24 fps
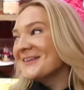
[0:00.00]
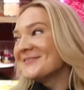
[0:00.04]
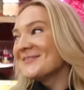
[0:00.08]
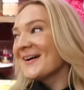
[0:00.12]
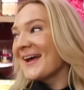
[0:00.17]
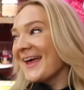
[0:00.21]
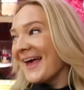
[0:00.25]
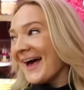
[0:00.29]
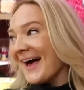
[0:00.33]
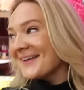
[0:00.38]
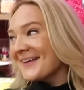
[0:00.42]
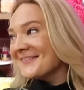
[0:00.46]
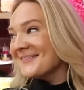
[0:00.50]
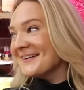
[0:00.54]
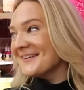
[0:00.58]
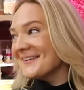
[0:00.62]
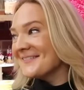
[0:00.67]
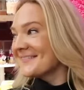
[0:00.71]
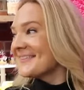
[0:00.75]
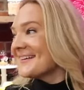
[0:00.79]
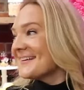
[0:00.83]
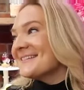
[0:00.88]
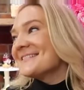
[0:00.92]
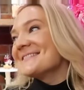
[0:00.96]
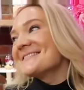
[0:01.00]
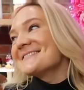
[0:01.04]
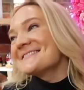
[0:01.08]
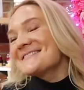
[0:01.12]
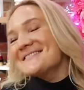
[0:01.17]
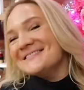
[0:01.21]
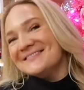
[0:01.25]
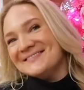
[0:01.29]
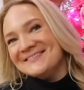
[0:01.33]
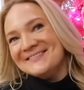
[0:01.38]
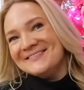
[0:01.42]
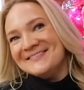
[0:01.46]
if I had one of those. I mean, I
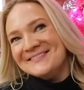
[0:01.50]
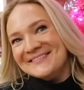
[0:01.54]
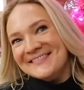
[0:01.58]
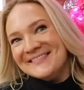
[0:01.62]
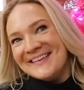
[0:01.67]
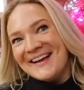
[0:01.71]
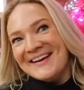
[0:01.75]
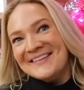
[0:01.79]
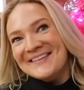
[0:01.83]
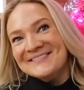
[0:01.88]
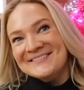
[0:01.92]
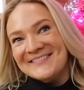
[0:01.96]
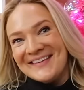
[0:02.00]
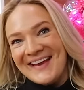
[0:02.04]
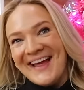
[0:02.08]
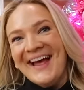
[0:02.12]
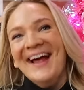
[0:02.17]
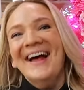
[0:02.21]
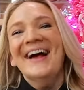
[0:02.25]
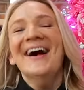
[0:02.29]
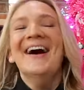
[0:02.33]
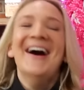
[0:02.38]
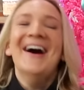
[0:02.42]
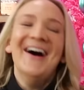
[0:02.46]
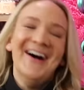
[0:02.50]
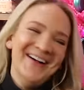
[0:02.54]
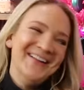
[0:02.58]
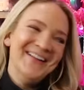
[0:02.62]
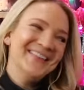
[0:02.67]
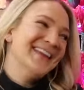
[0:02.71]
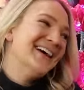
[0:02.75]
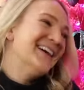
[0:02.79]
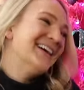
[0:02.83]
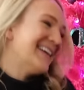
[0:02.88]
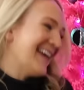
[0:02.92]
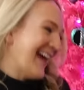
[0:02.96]
will pull it out with my teeth if I have
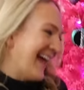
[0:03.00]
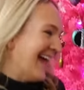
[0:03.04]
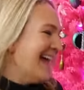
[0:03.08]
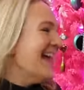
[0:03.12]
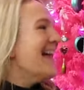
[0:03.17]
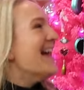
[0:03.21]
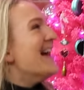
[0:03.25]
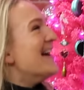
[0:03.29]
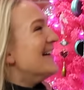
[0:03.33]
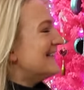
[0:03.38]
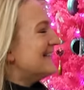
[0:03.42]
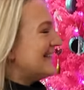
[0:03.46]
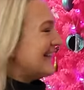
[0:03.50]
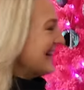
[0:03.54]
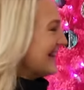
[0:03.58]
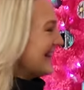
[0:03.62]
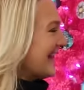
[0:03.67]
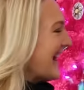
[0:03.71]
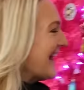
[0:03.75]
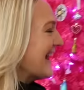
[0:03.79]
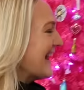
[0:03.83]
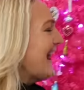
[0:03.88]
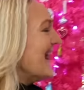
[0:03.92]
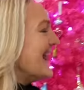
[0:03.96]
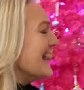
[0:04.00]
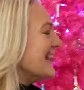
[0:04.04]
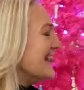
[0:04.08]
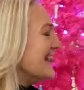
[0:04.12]
to. Okay. Well, then